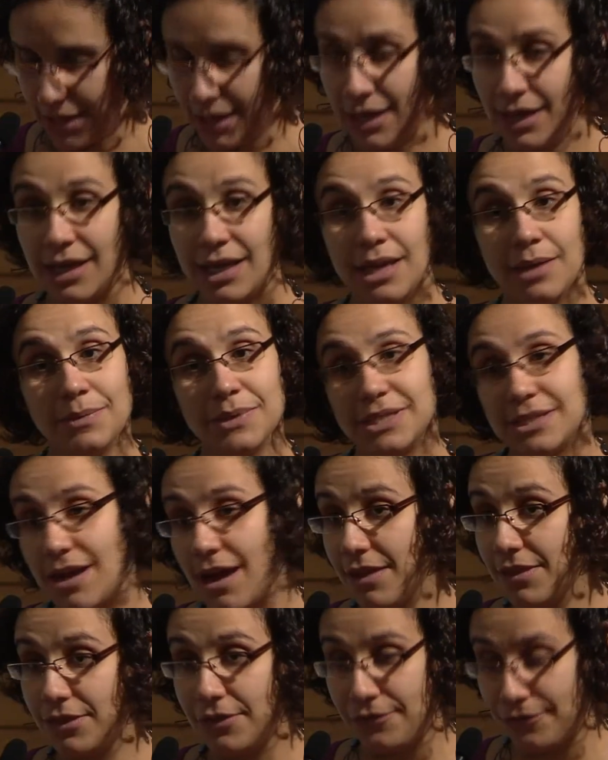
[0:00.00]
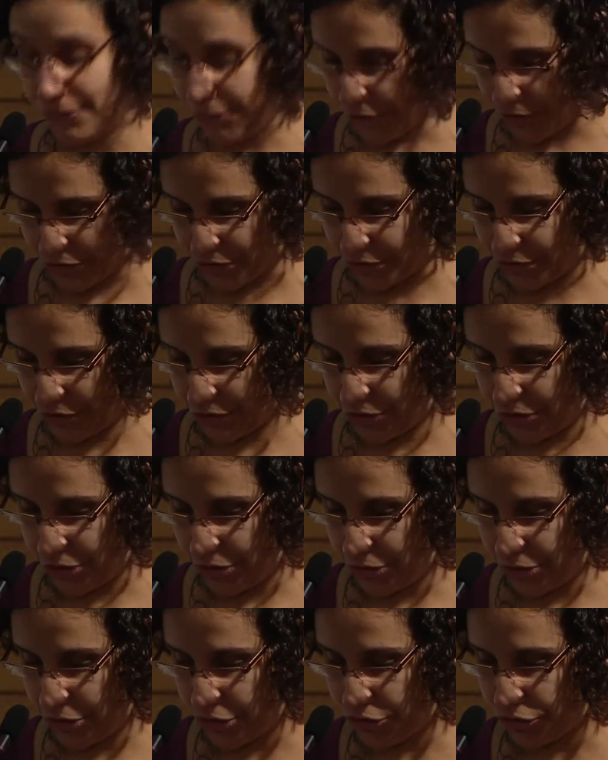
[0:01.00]
He was not the first
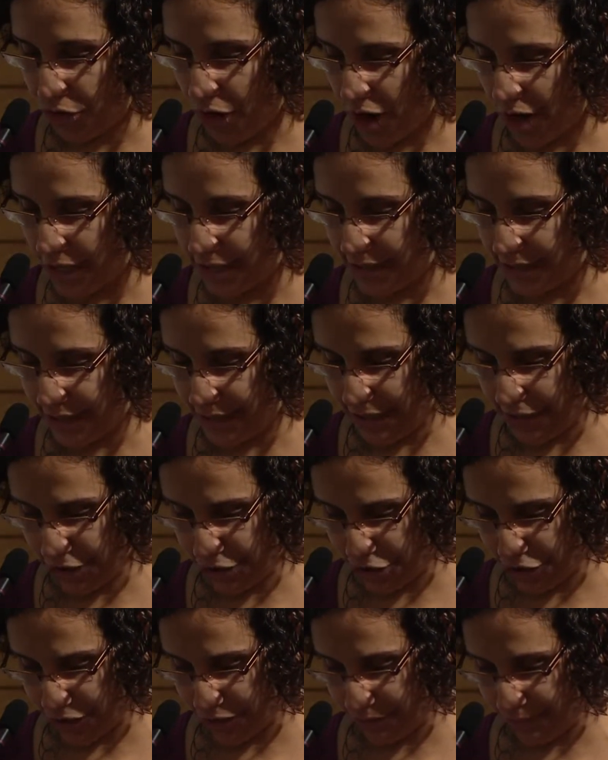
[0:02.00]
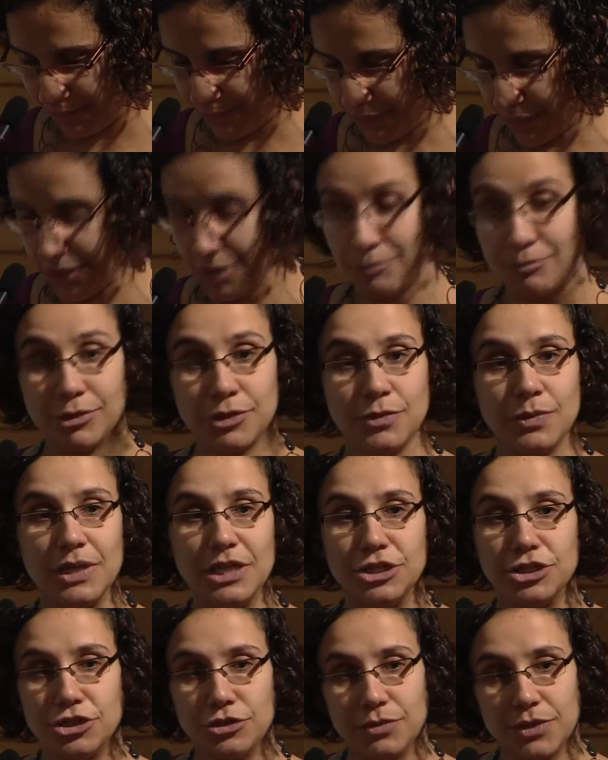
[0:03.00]
to draw a distinction between
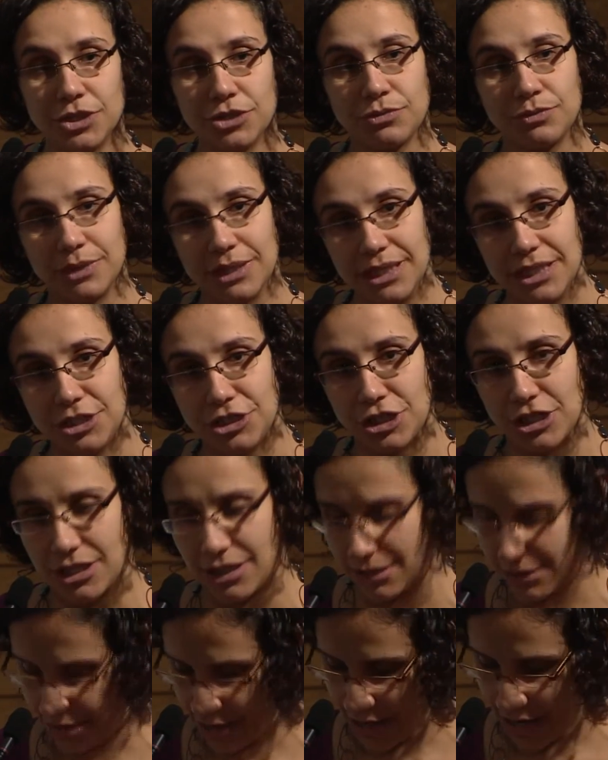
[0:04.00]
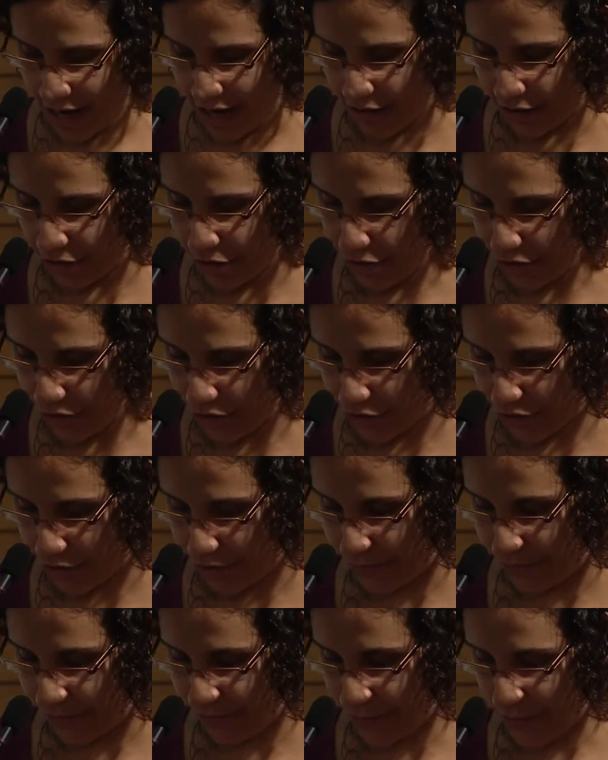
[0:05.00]
Jewish religion and culture,
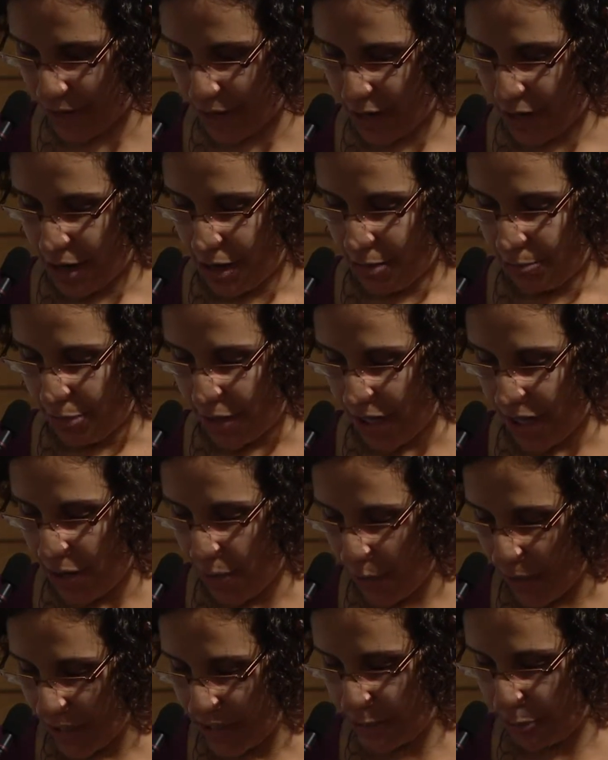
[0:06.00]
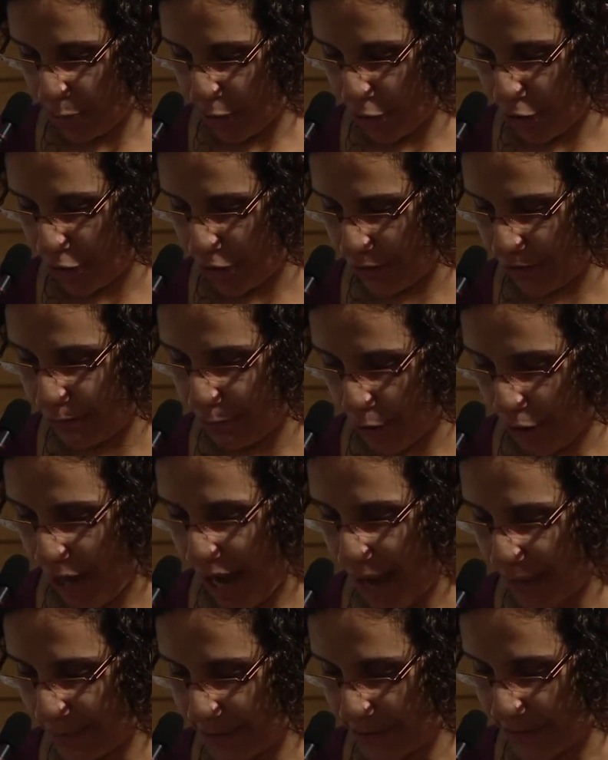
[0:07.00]
but he was
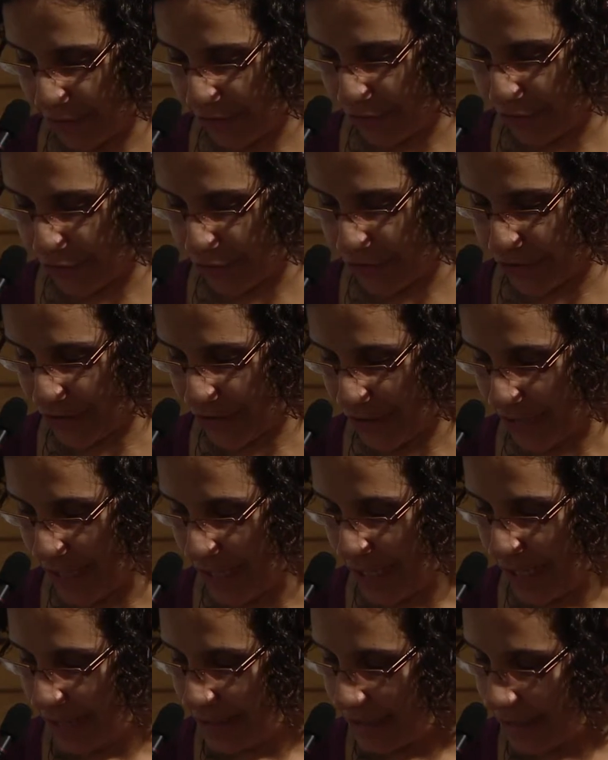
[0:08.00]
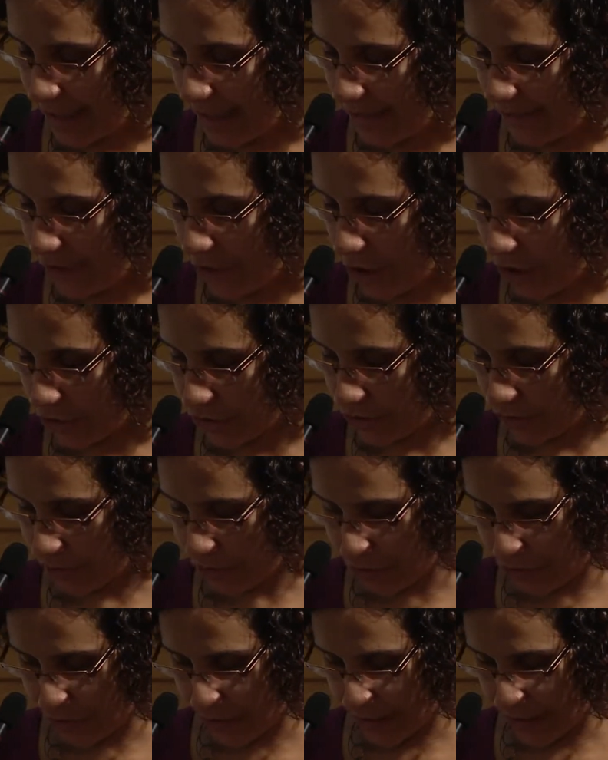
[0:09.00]
perhaps the first to give cultural
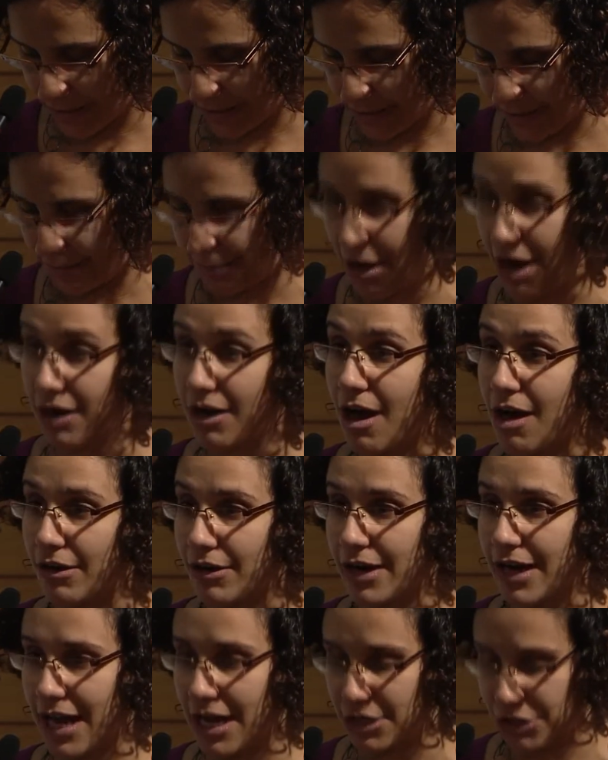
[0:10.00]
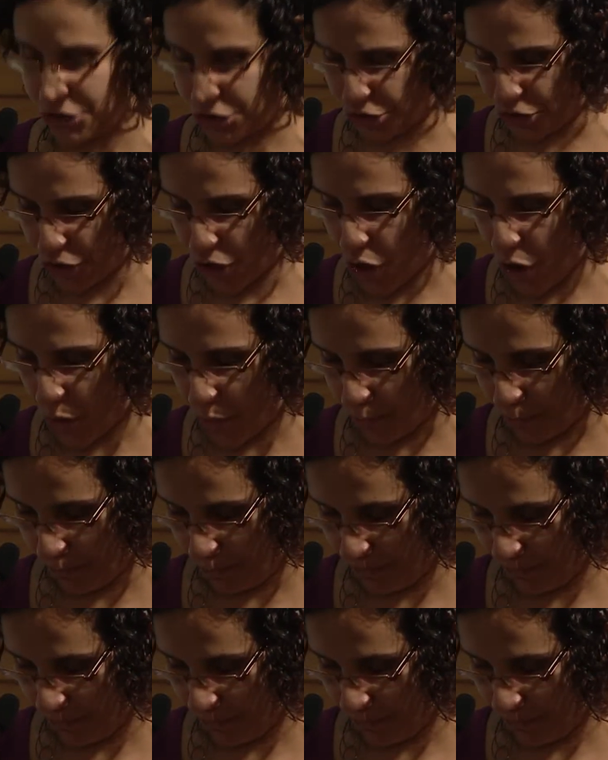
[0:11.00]
Judaism a congregational home.